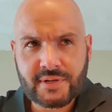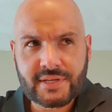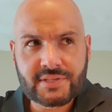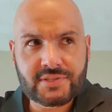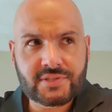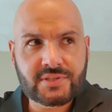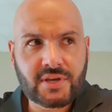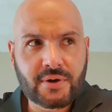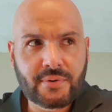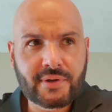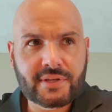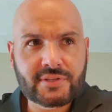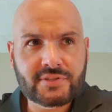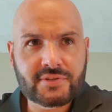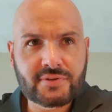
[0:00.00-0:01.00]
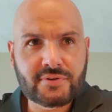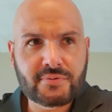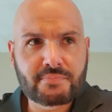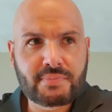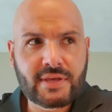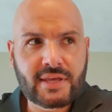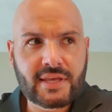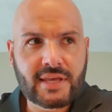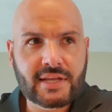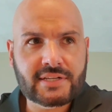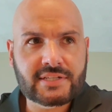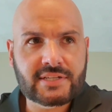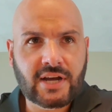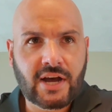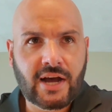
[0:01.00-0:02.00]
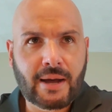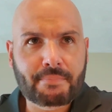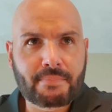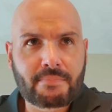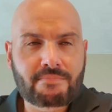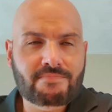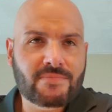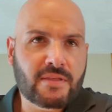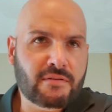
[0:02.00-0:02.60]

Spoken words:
is going to be a top